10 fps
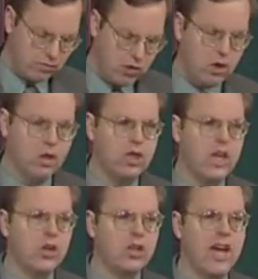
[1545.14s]
in our
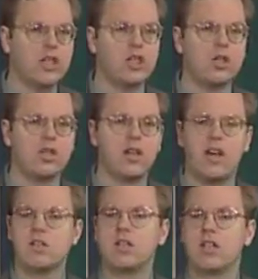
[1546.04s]
later lectures and
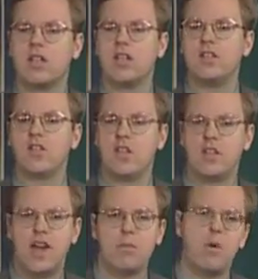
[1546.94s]
ethnic cleansing
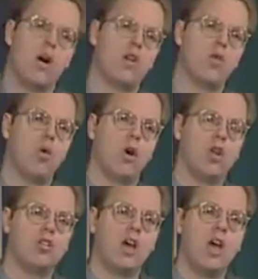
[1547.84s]
in that part of the
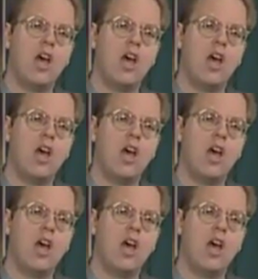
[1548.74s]
world,